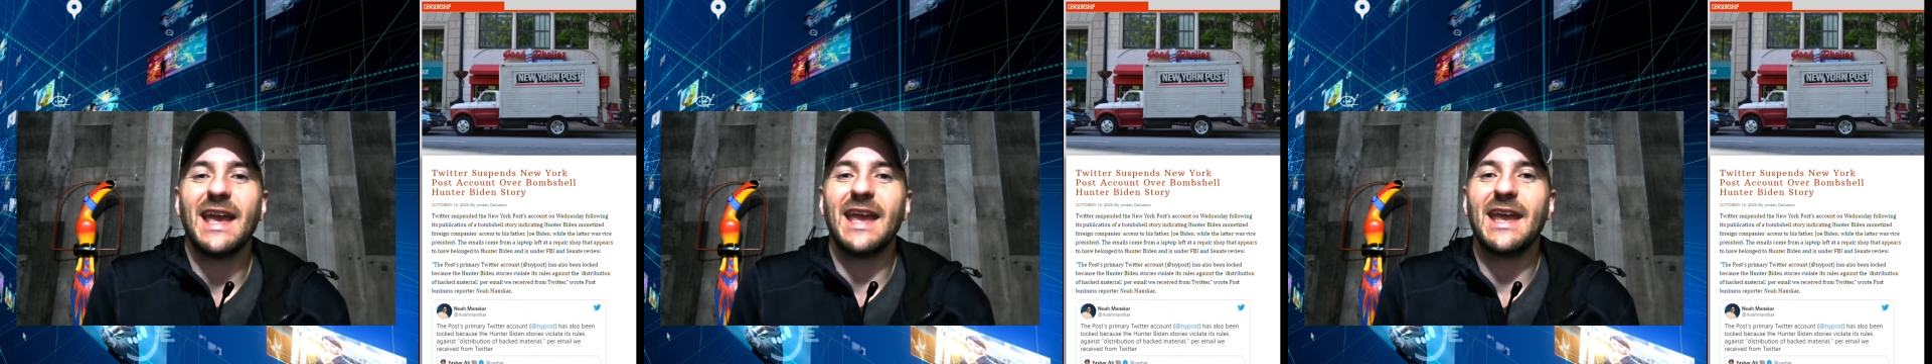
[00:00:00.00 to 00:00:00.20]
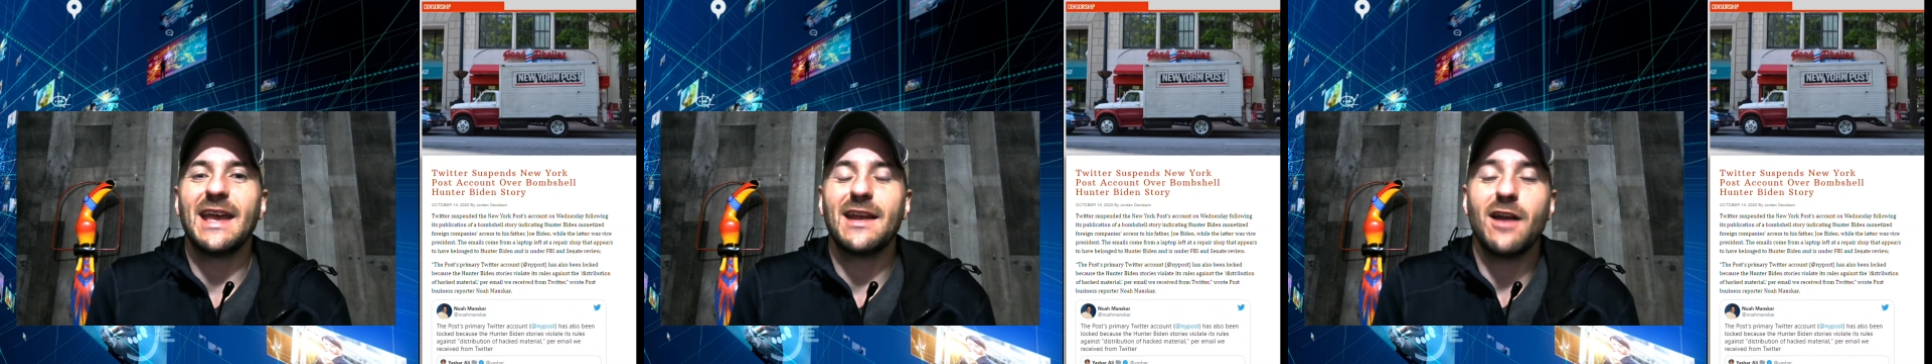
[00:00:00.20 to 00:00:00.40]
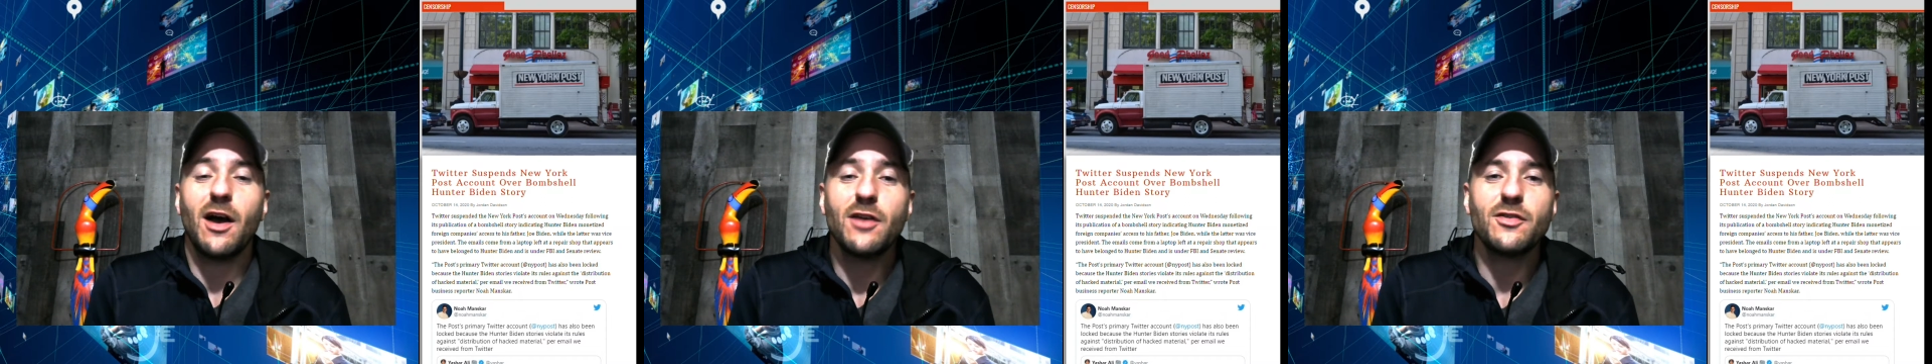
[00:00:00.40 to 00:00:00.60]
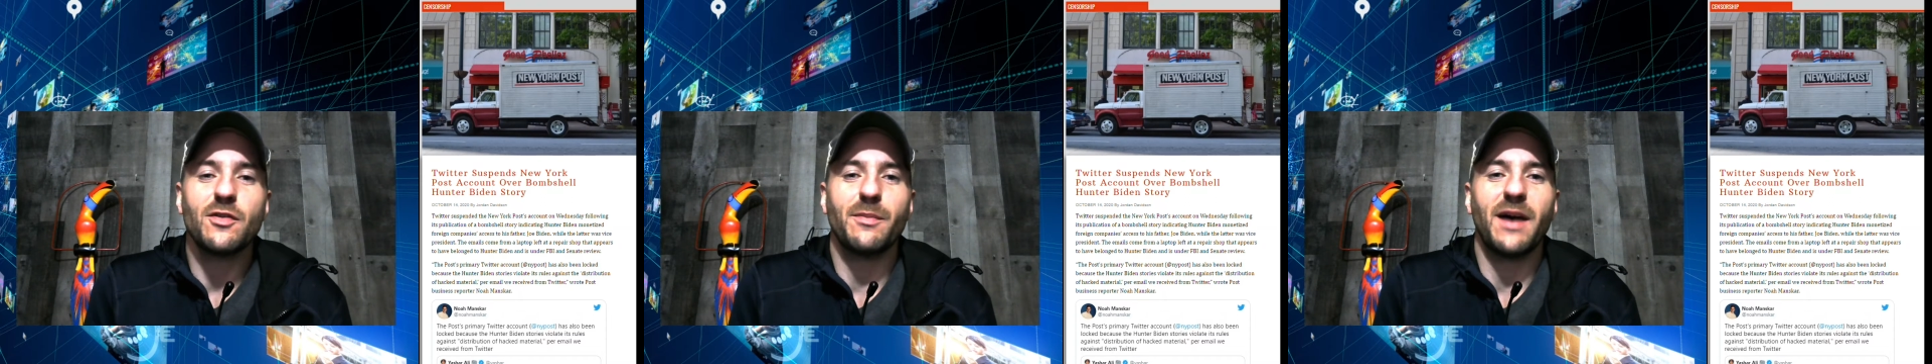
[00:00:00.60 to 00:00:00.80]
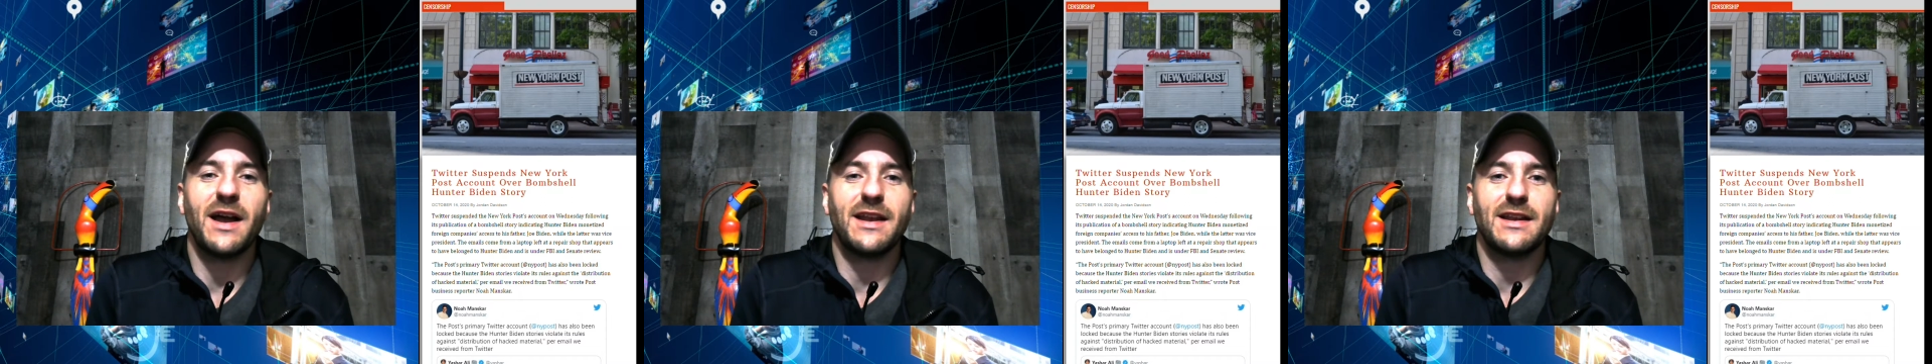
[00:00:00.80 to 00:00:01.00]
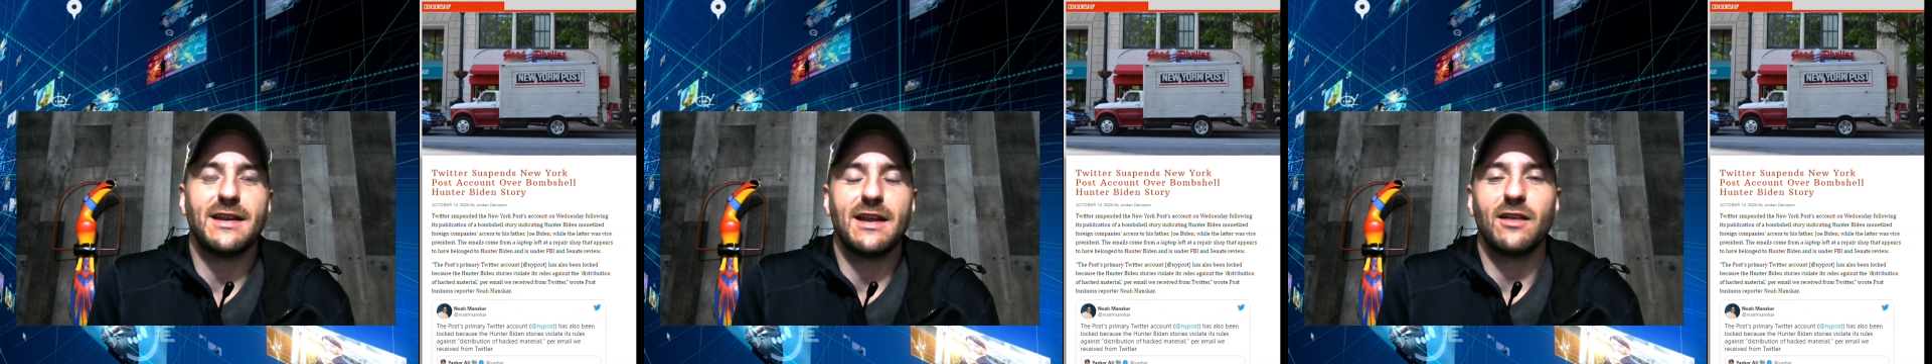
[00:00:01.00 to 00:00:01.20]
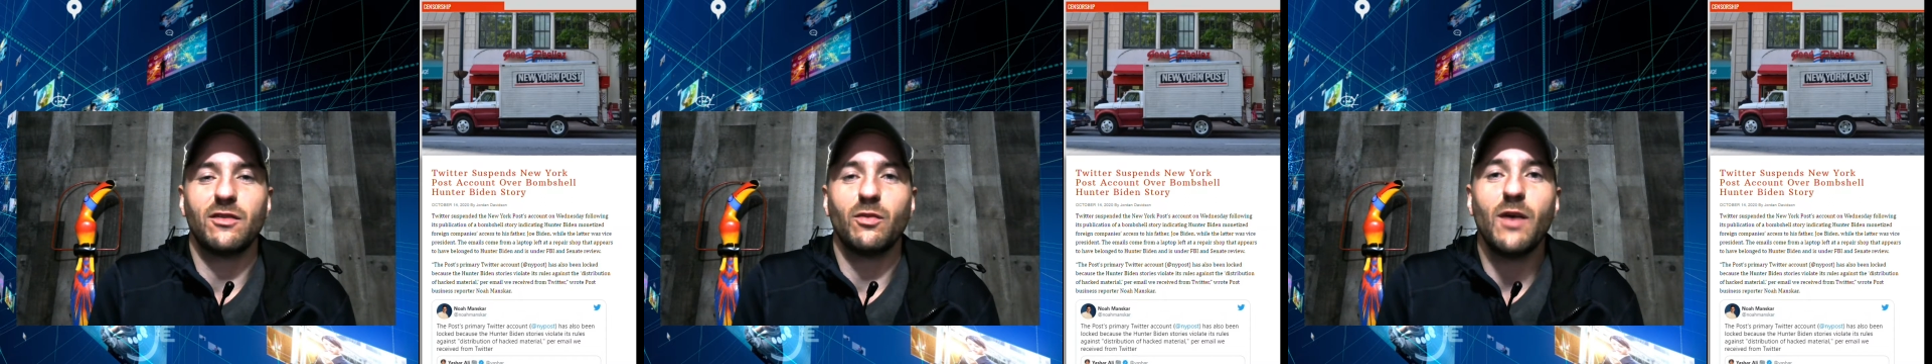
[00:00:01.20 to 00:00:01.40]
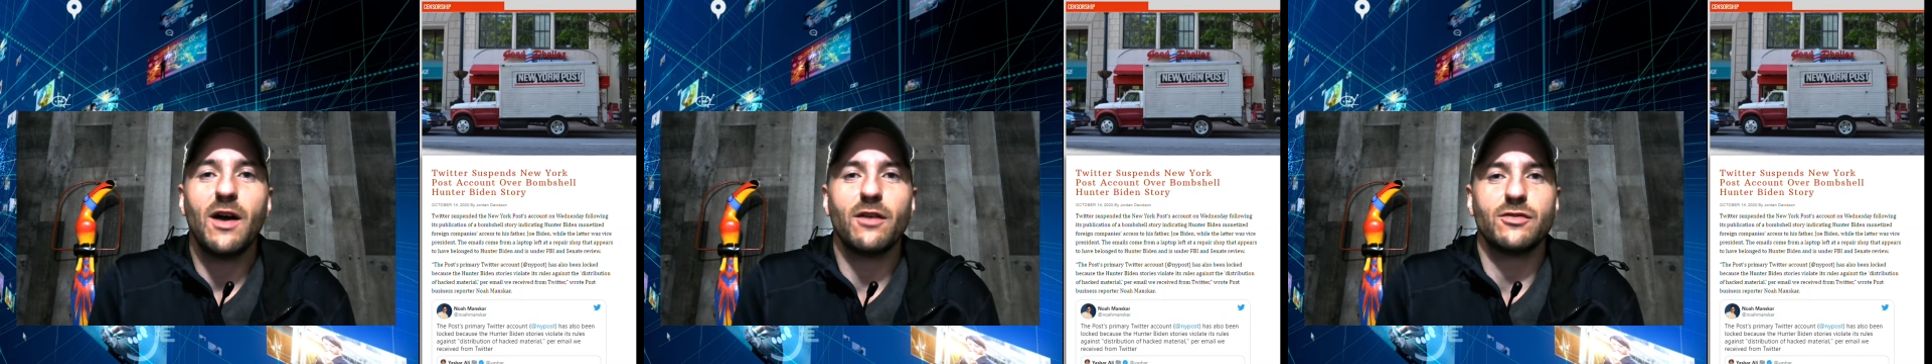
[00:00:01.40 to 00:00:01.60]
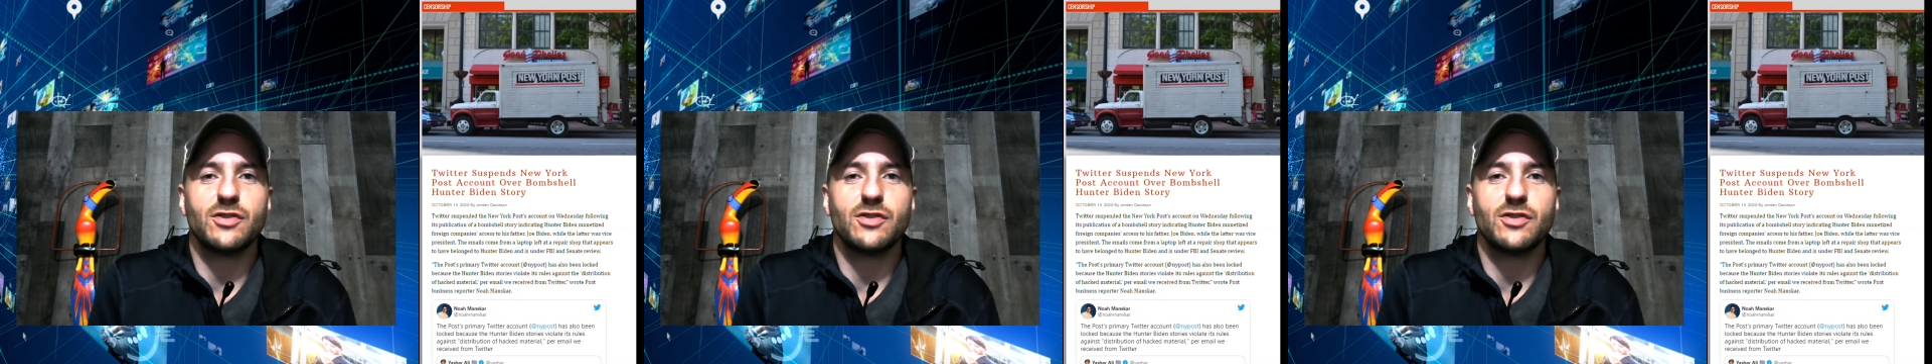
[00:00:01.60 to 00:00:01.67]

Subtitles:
and Hunter Biden as well,